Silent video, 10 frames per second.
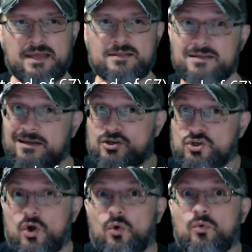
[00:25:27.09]
like show
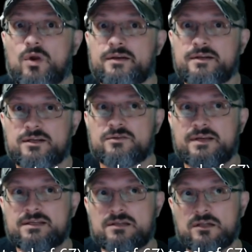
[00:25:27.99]
run interface
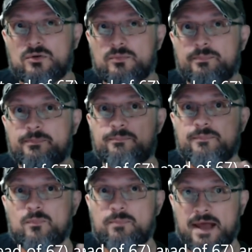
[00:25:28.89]

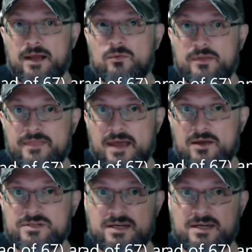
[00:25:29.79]
loopback 1000,